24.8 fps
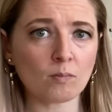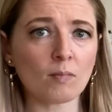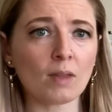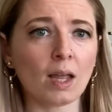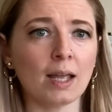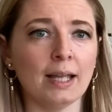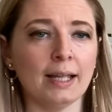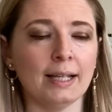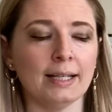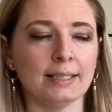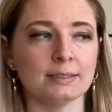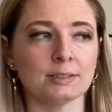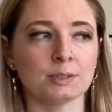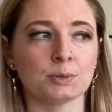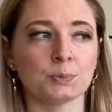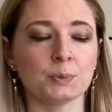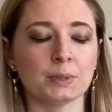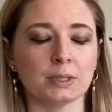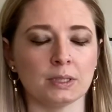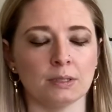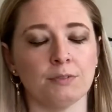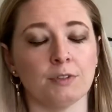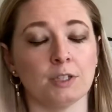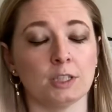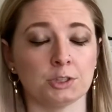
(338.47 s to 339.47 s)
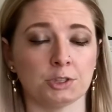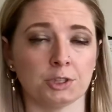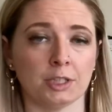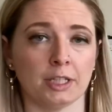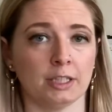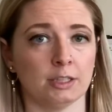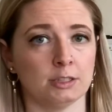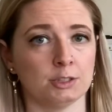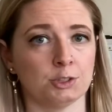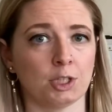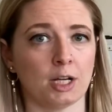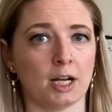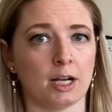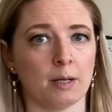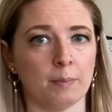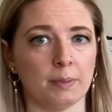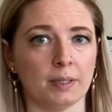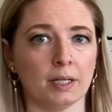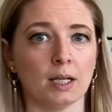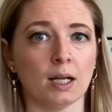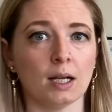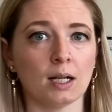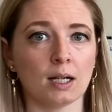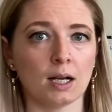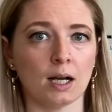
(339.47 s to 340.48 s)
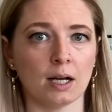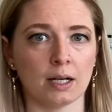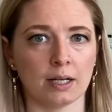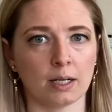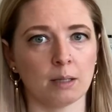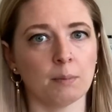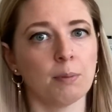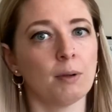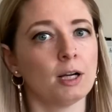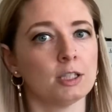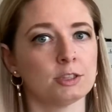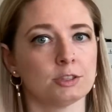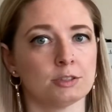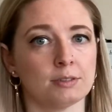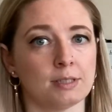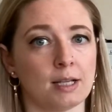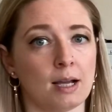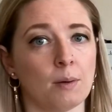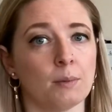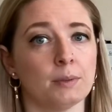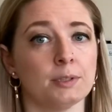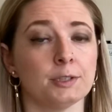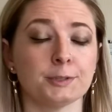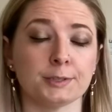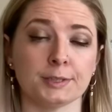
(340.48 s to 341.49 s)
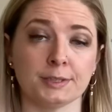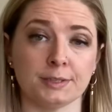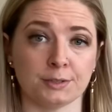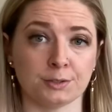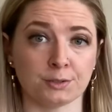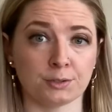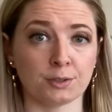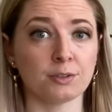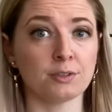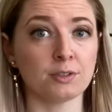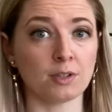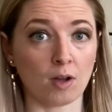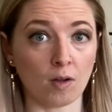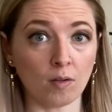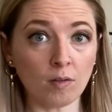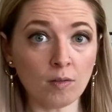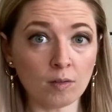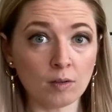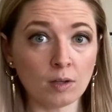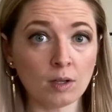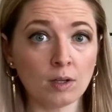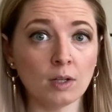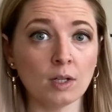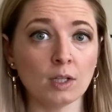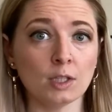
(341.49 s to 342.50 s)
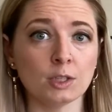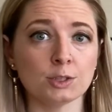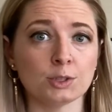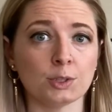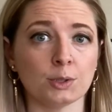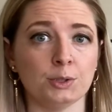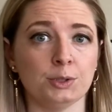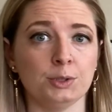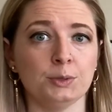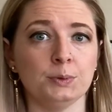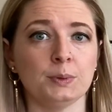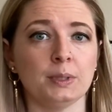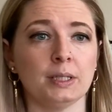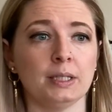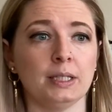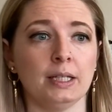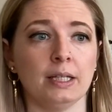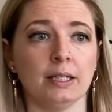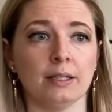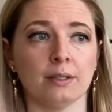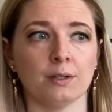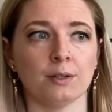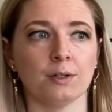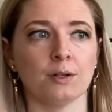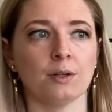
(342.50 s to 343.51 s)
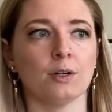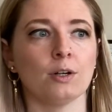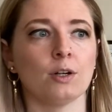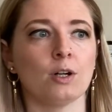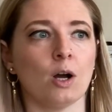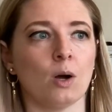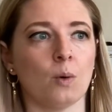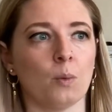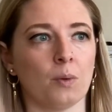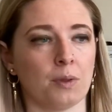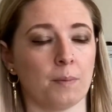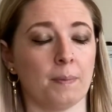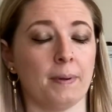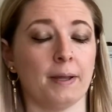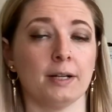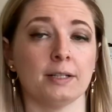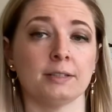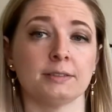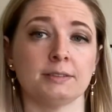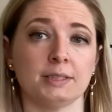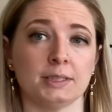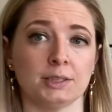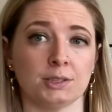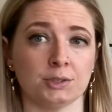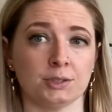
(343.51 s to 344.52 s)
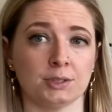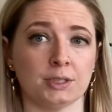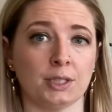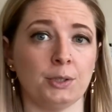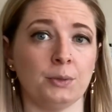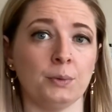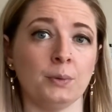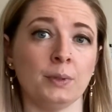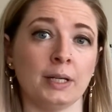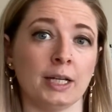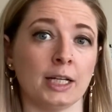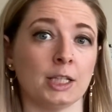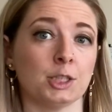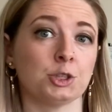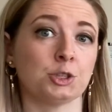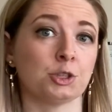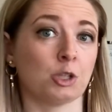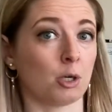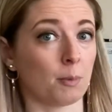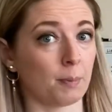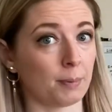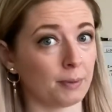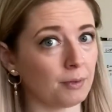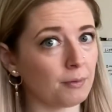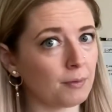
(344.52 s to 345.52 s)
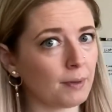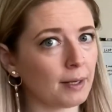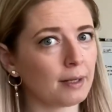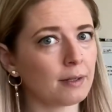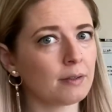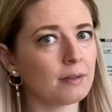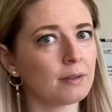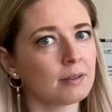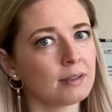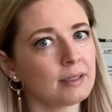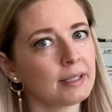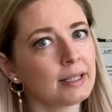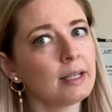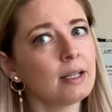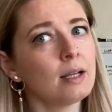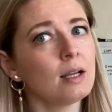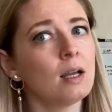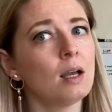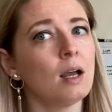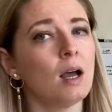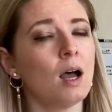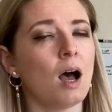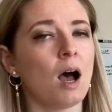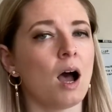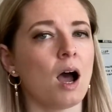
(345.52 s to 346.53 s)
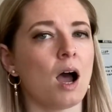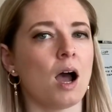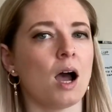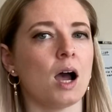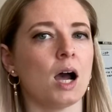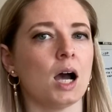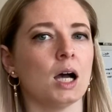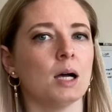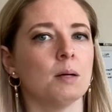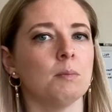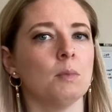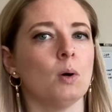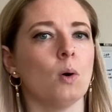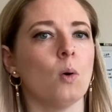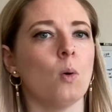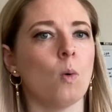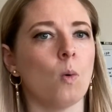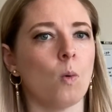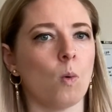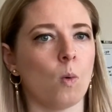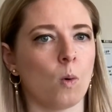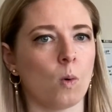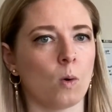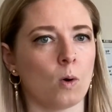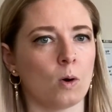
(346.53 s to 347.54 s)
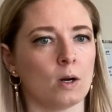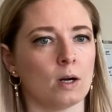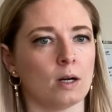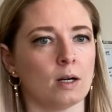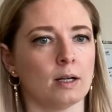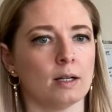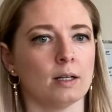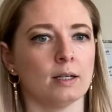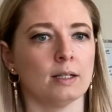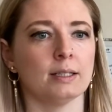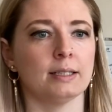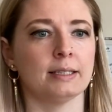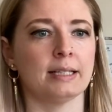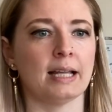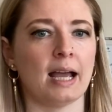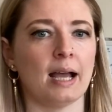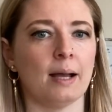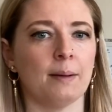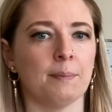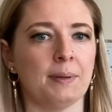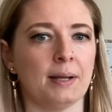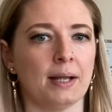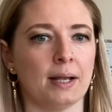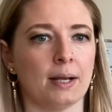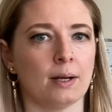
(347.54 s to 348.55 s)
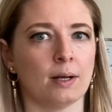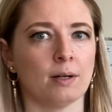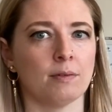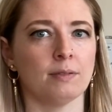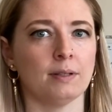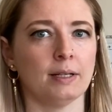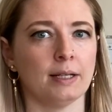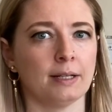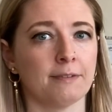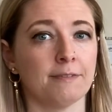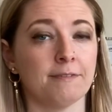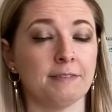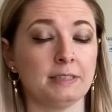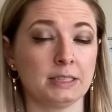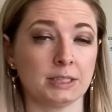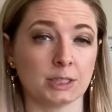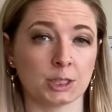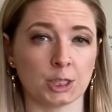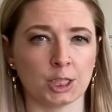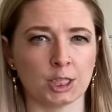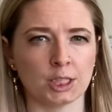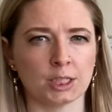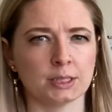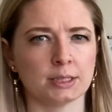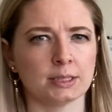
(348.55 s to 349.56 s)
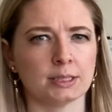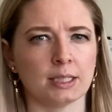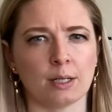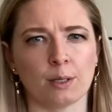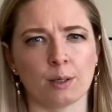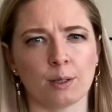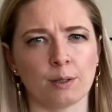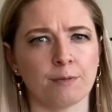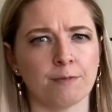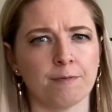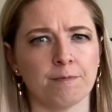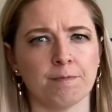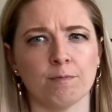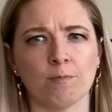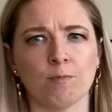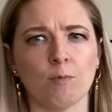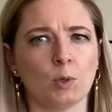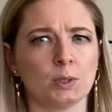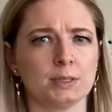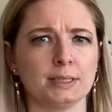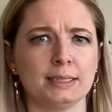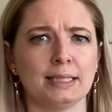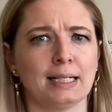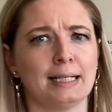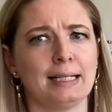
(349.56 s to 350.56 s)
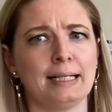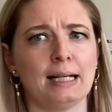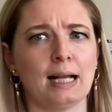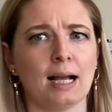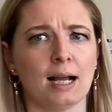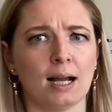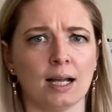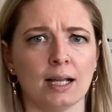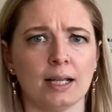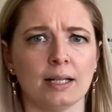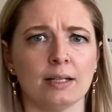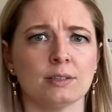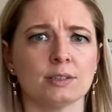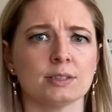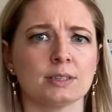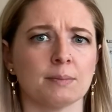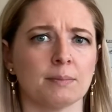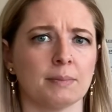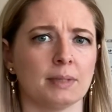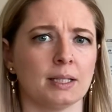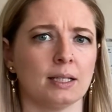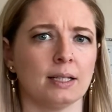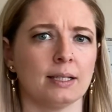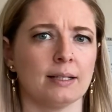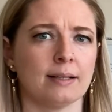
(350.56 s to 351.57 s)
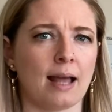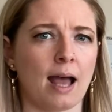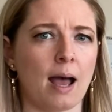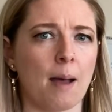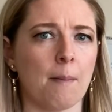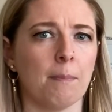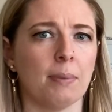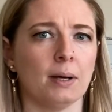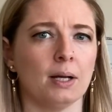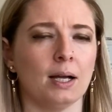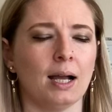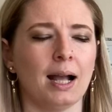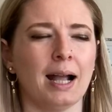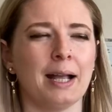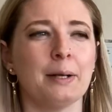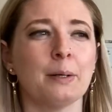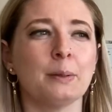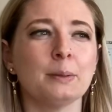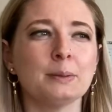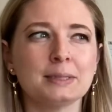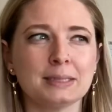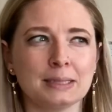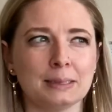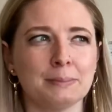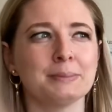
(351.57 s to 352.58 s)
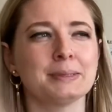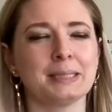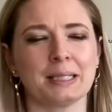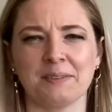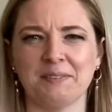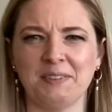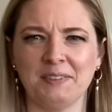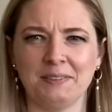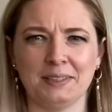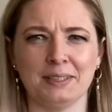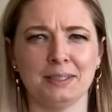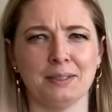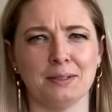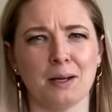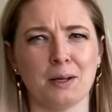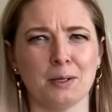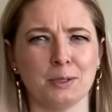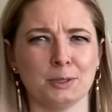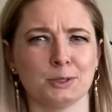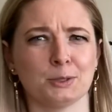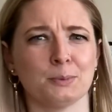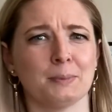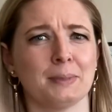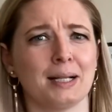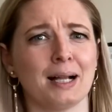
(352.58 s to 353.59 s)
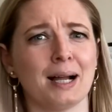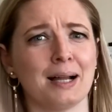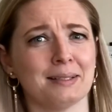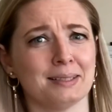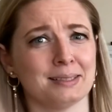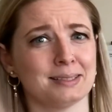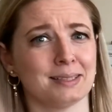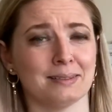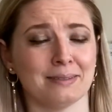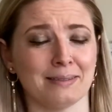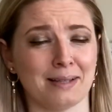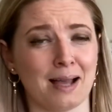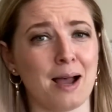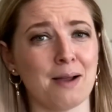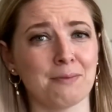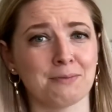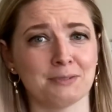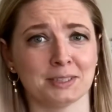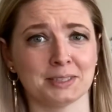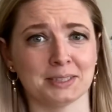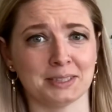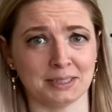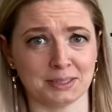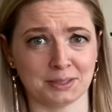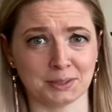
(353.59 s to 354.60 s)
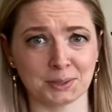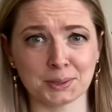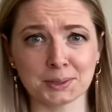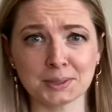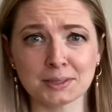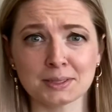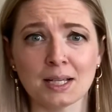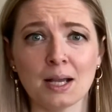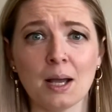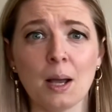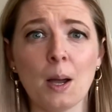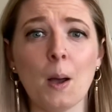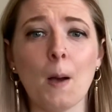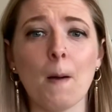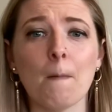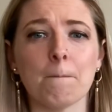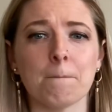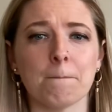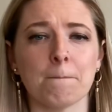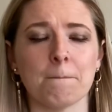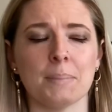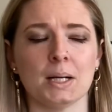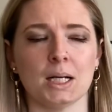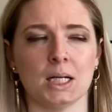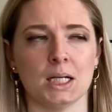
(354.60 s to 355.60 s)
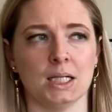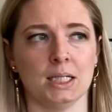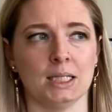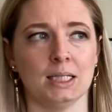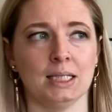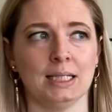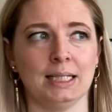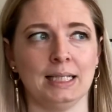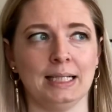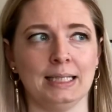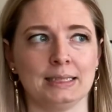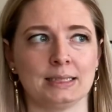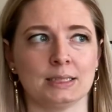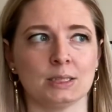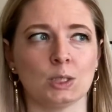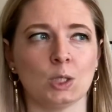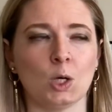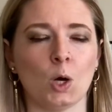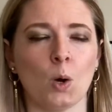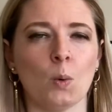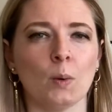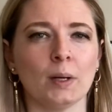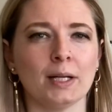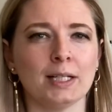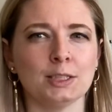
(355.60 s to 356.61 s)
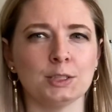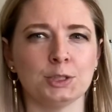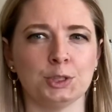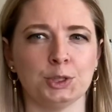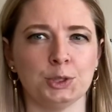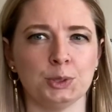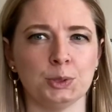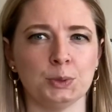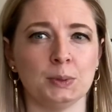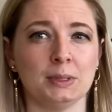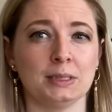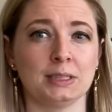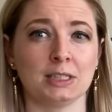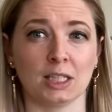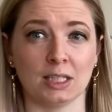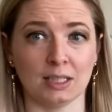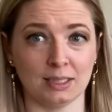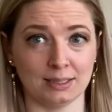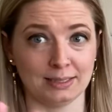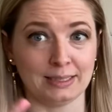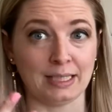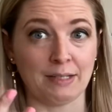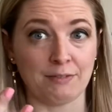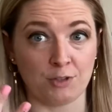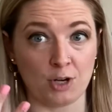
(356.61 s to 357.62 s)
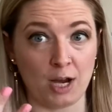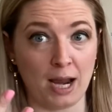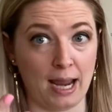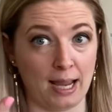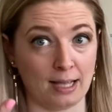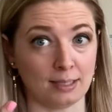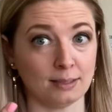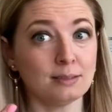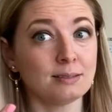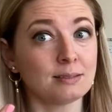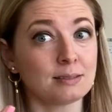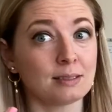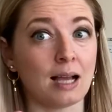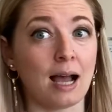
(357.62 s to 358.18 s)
It's really frustrating to try to be cutting a project out when your scissors are dull. So you can either go with a pair of scissors that you can get sharpened regularly, or get a pair of like Fiskars that are $14.99 or something like that. But I know it seems like $15. Oh my God, that's a lot for scissors. But it's gonna save your hands.